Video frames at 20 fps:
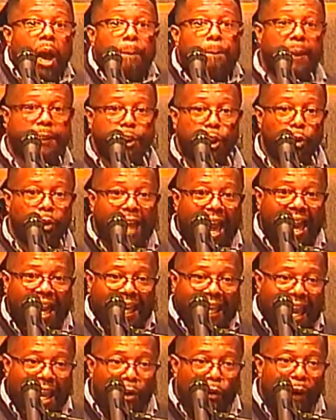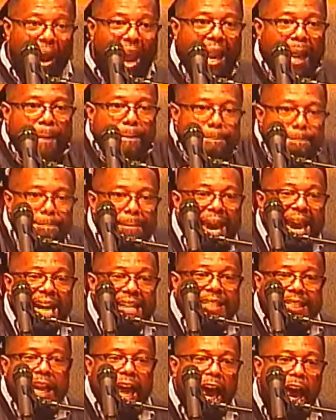but you got to get ready
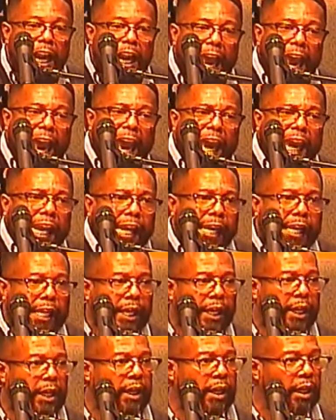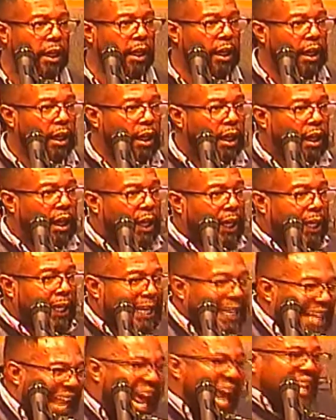mentally.
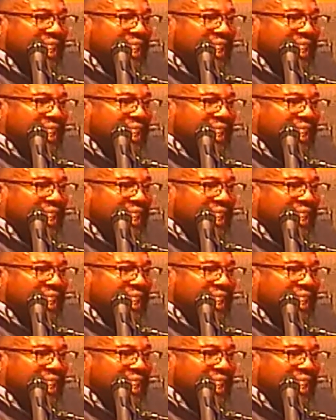Let